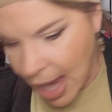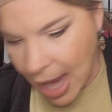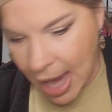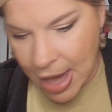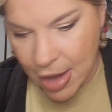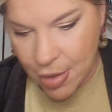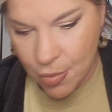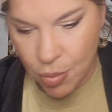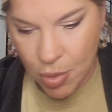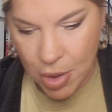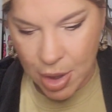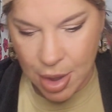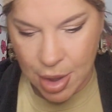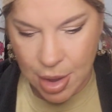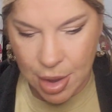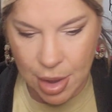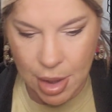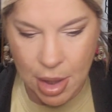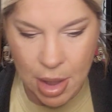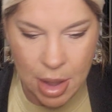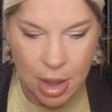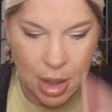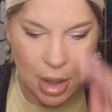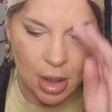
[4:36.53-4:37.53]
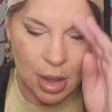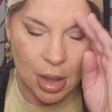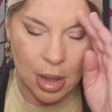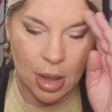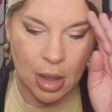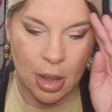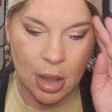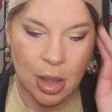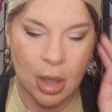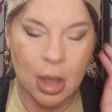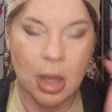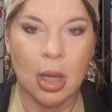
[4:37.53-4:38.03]
I will
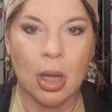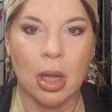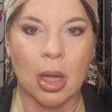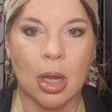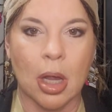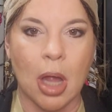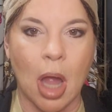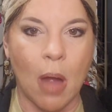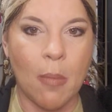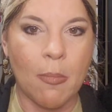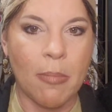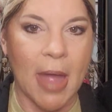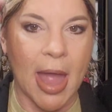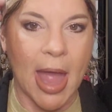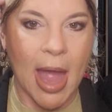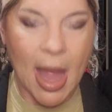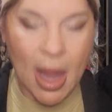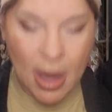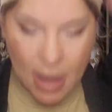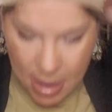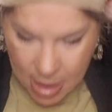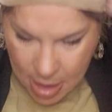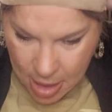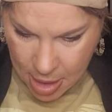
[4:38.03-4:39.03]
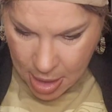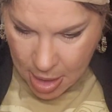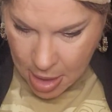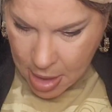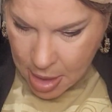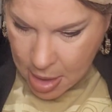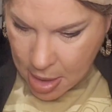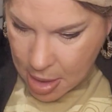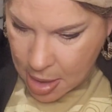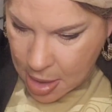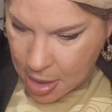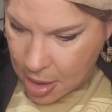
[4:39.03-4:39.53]
come back
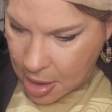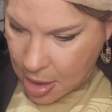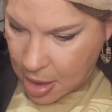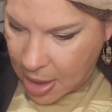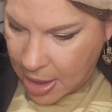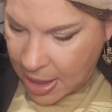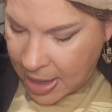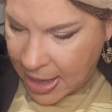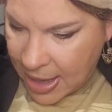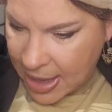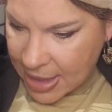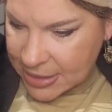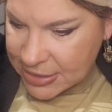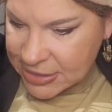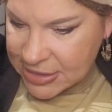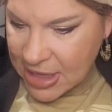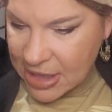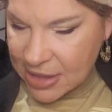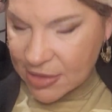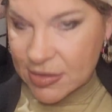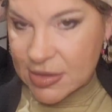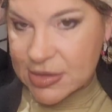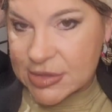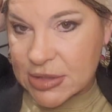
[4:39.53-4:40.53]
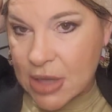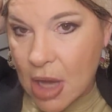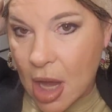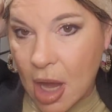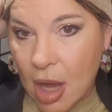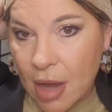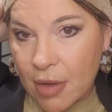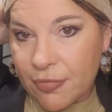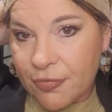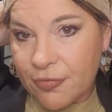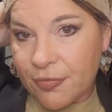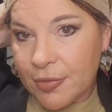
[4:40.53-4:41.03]
and take this
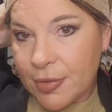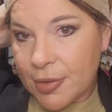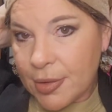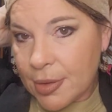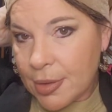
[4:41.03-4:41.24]
off.